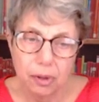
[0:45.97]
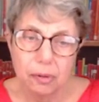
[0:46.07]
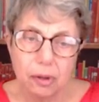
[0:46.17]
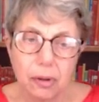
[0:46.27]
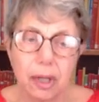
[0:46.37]

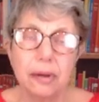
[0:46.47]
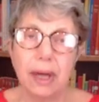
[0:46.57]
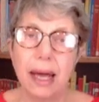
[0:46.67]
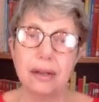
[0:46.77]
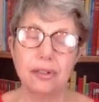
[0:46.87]
You look at
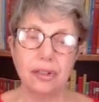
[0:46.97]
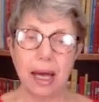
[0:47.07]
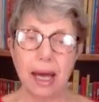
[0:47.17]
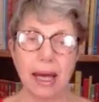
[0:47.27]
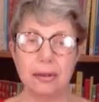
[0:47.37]
that
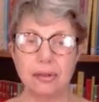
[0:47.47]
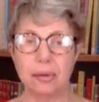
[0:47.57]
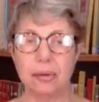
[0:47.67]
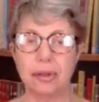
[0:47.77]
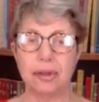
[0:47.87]
and
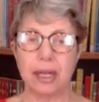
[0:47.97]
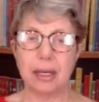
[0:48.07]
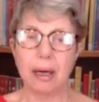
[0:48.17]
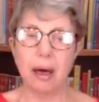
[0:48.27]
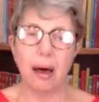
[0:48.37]
you
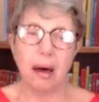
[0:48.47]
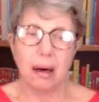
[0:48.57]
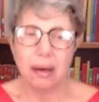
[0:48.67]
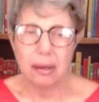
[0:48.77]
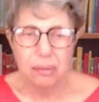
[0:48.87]
think,
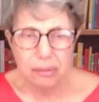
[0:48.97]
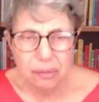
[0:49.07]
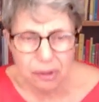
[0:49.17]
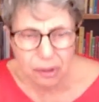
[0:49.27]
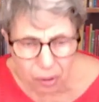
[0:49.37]
oh,
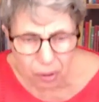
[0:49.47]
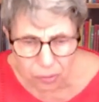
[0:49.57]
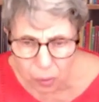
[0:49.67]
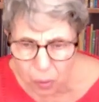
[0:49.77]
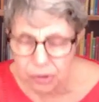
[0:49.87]

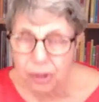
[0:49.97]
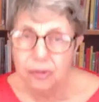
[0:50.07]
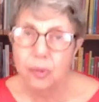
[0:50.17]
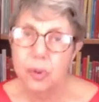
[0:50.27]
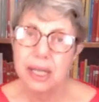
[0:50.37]
God, what
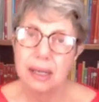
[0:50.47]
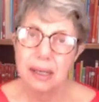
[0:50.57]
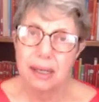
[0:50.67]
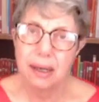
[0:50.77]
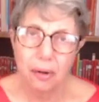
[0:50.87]
have we
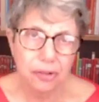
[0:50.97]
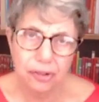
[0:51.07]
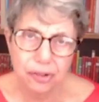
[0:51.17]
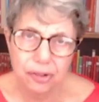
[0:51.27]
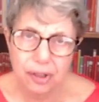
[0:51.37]

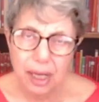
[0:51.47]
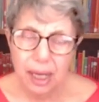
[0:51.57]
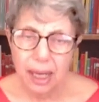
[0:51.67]
lost?